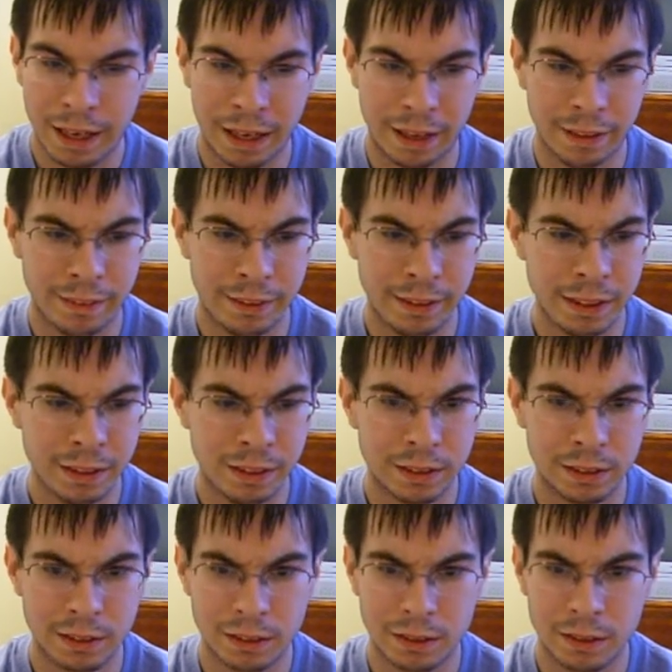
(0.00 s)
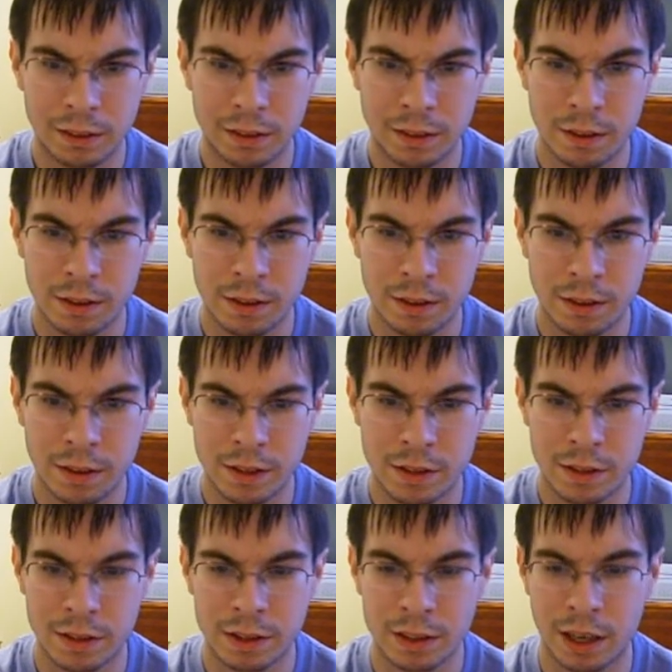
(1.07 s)
and I think this
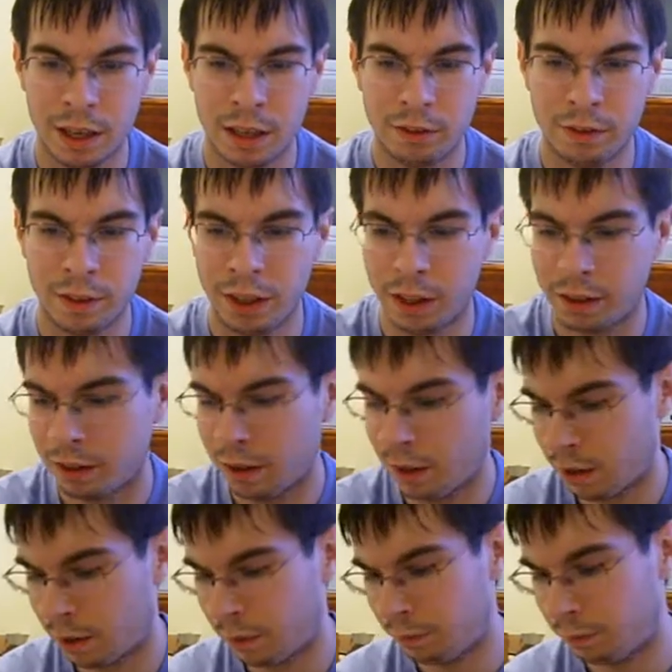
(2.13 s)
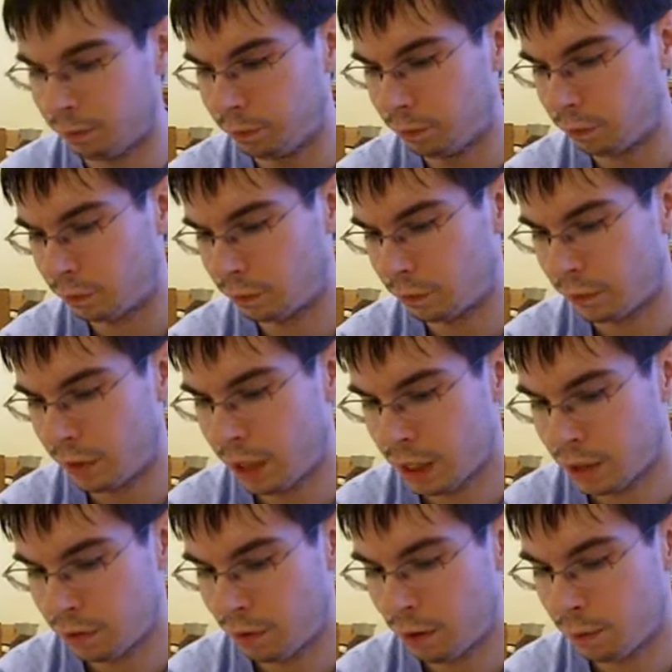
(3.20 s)
is kind of like,
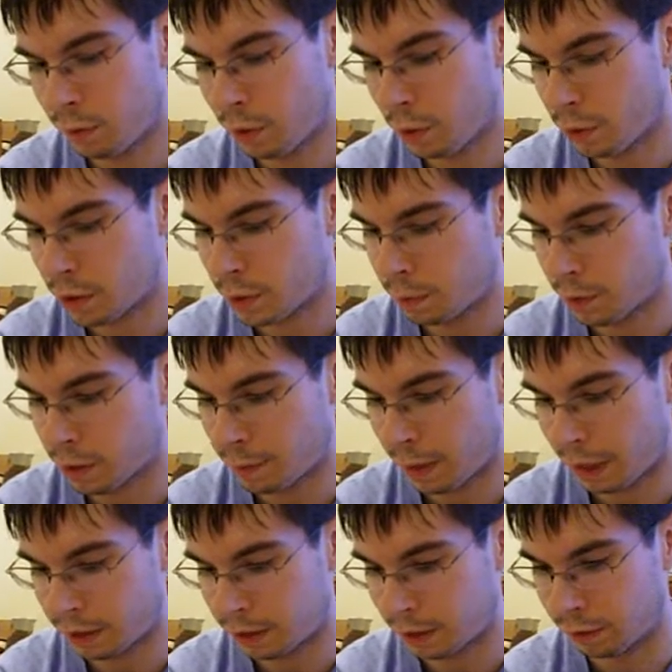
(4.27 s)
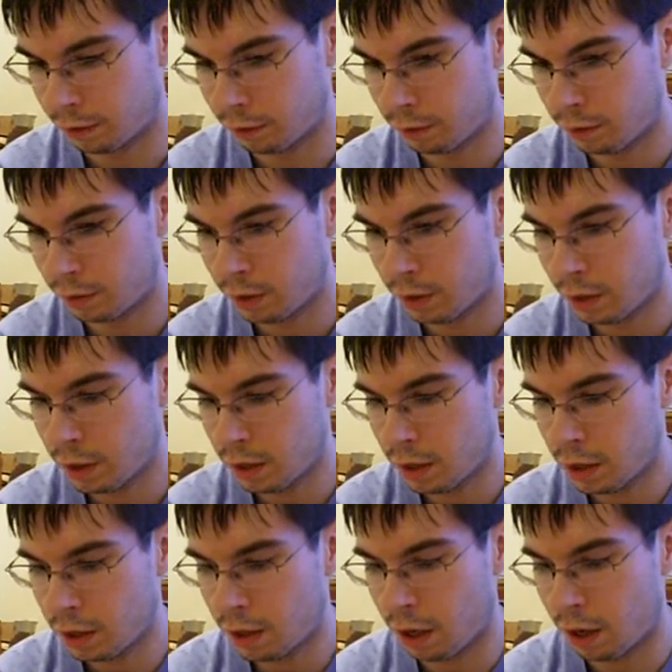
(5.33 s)
it's from Luke's perspective,
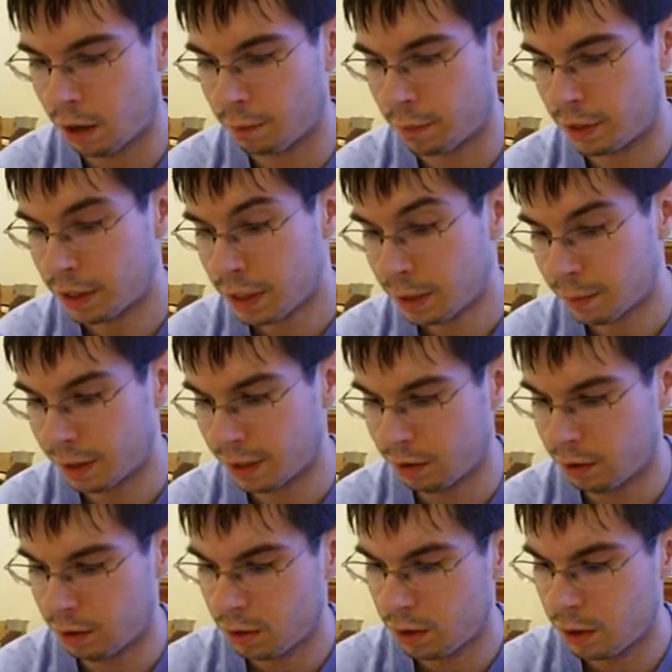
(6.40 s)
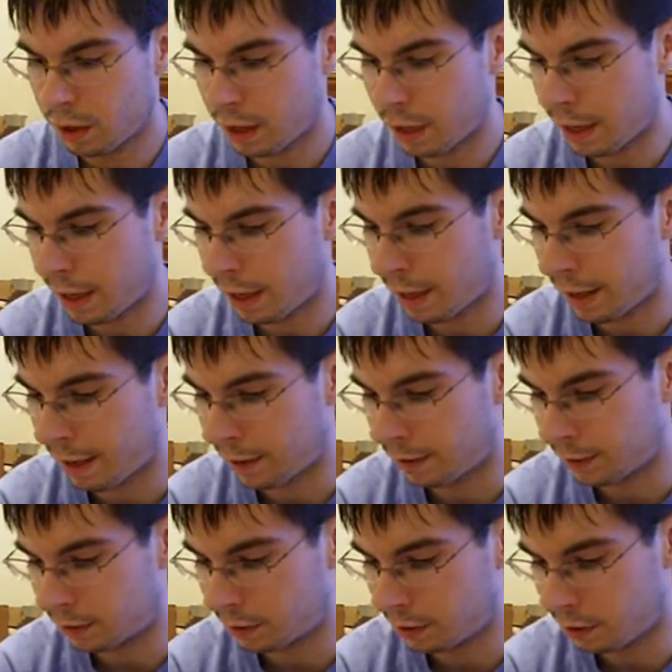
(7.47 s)
the demon,
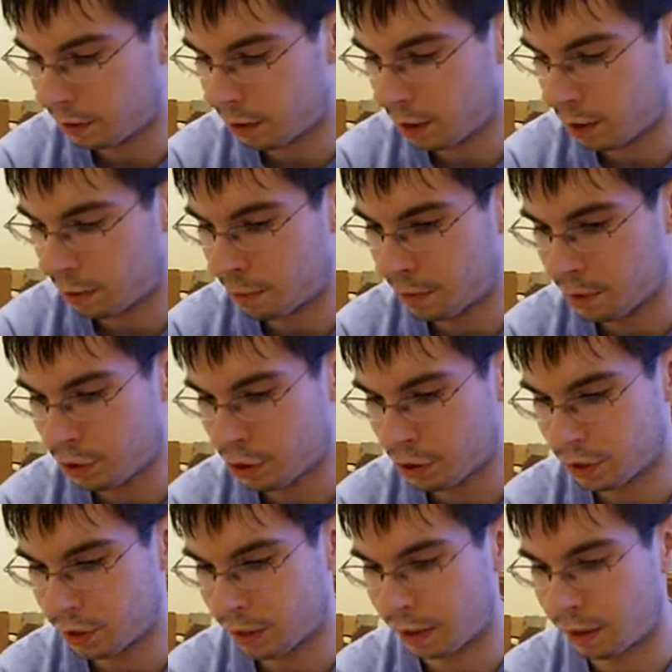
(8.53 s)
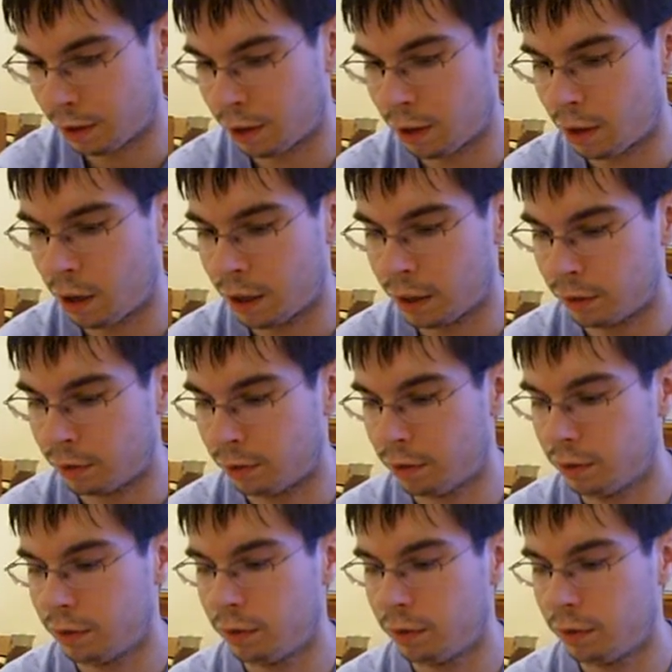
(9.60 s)
and it's just like a kind of